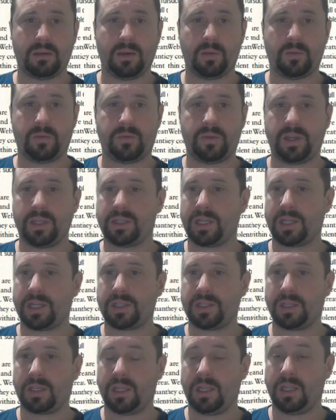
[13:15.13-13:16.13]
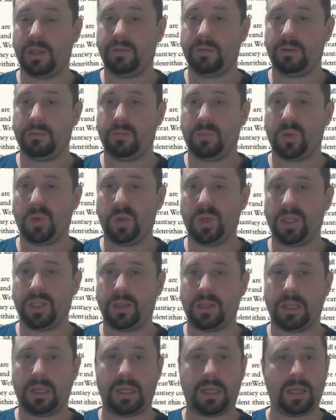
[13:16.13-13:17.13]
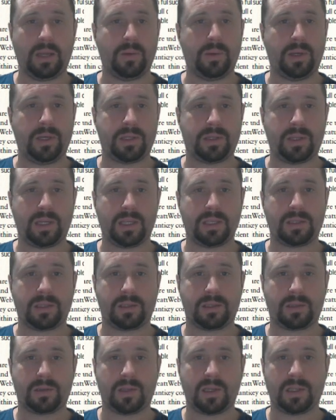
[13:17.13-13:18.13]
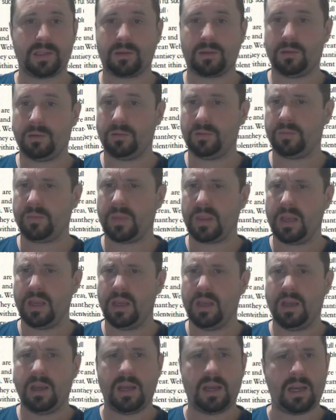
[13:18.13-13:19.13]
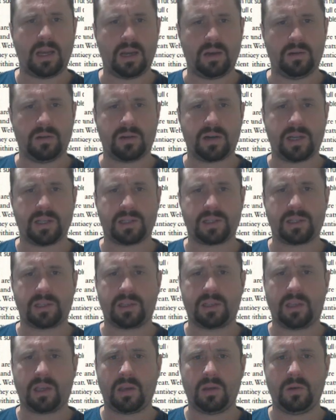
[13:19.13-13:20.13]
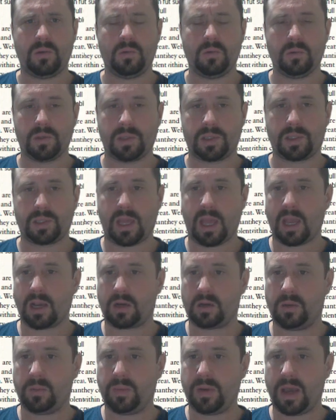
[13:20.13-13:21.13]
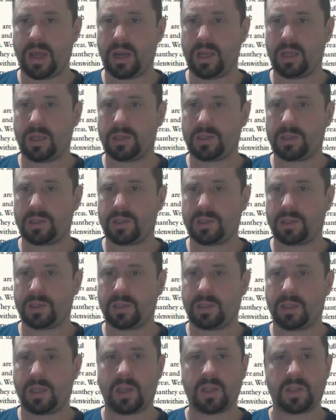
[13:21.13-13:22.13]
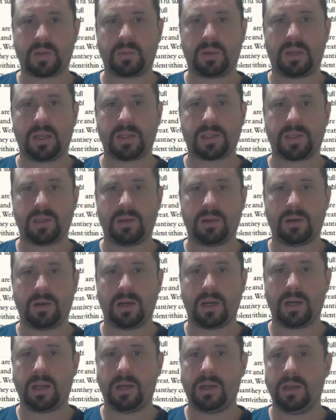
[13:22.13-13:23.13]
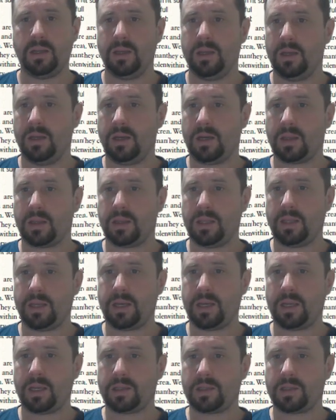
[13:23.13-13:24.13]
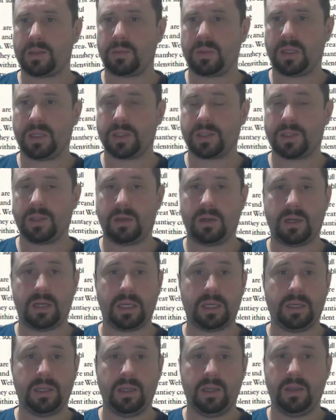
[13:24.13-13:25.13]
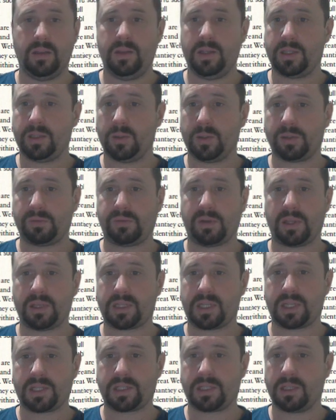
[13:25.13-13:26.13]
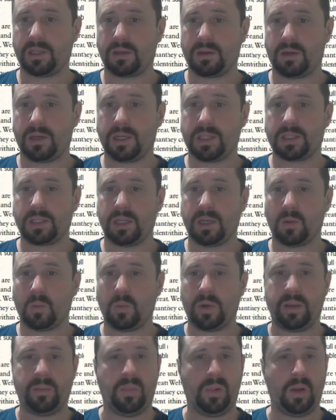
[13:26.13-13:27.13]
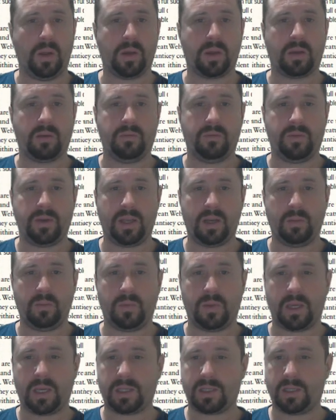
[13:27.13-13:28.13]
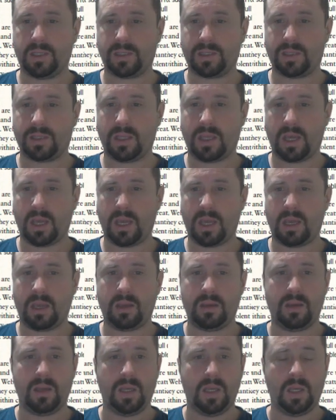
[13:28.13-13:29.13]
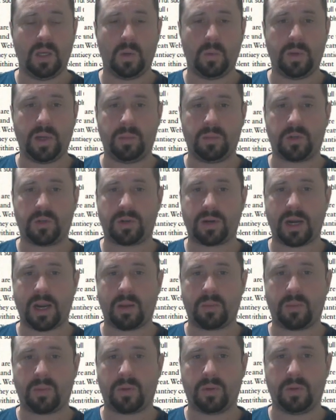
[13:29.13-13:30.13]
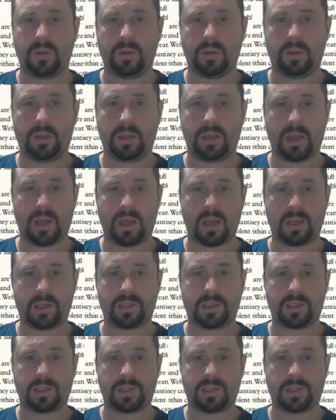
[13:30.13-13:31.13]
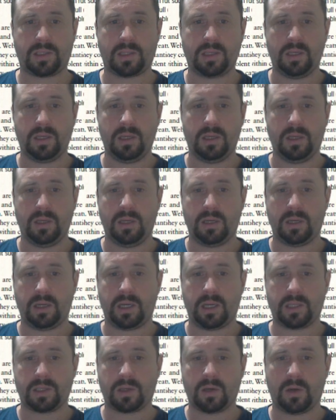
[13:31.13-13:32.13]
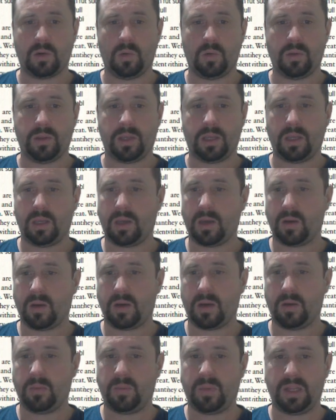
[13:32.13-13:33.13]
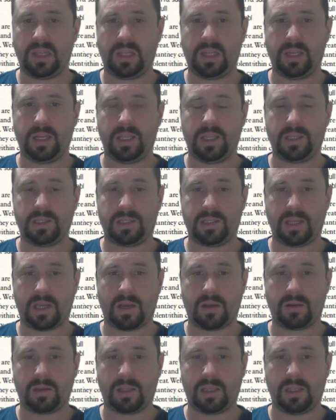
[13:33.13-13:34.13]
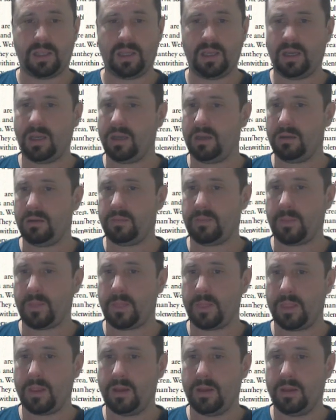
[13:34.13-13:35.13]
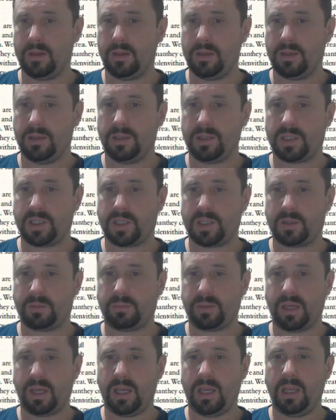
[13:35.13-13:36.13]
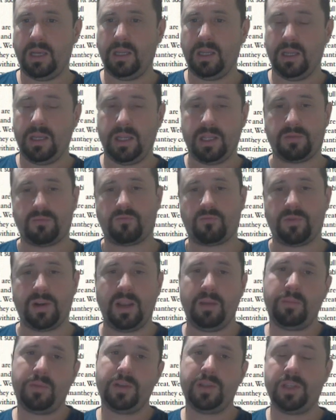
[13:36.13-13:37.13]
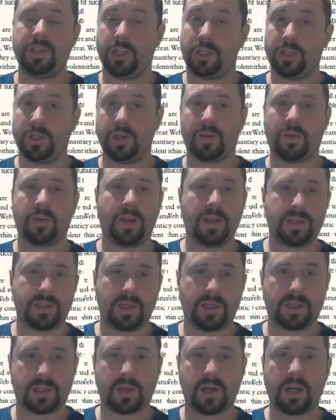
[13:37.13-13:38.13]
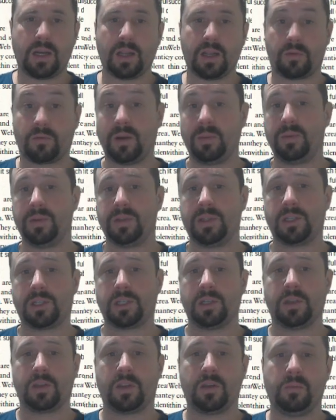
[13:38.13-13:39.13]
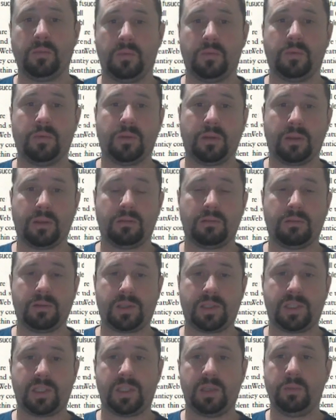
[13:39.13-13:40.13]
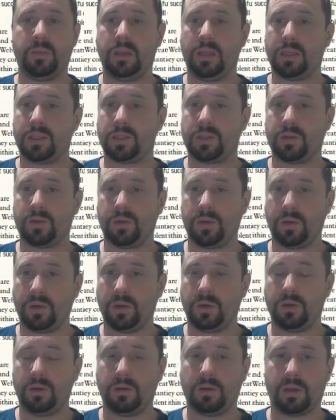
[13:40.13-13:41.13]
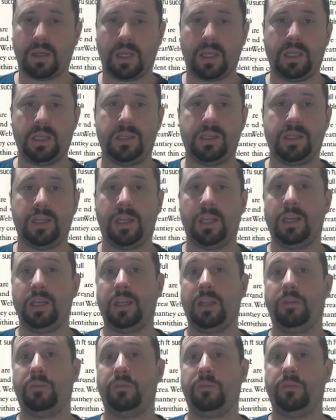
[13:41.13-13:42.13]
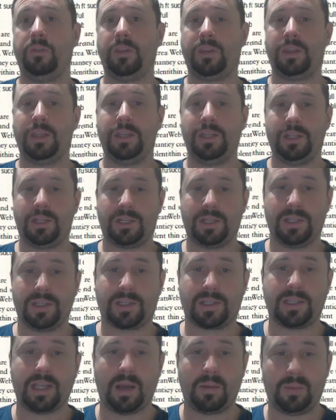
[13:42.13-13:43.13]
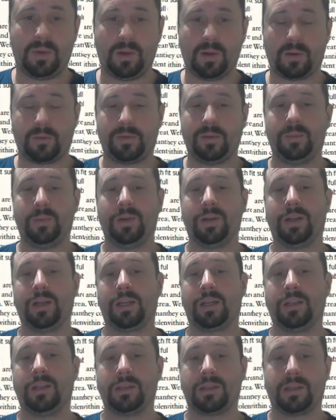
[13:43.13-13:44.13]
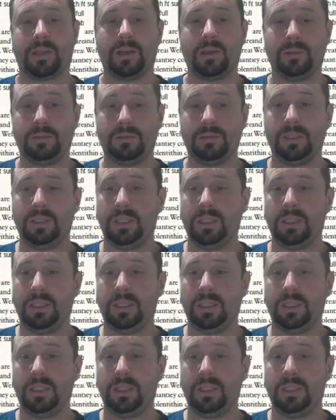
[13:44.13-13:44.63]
Oh, fantastic! It even put in the language. That's cool. All right, skills, acrobatics, yes, +9. Athletics, +9. This looks fantastic, guys. Like web lurker venom, yes, it's there. Web trap, yes. It's got all the abilities down here. Speed. It's repositioned things, and it's kind of like repositioned them similar to a D&D 5th edition stat block from what I can tell.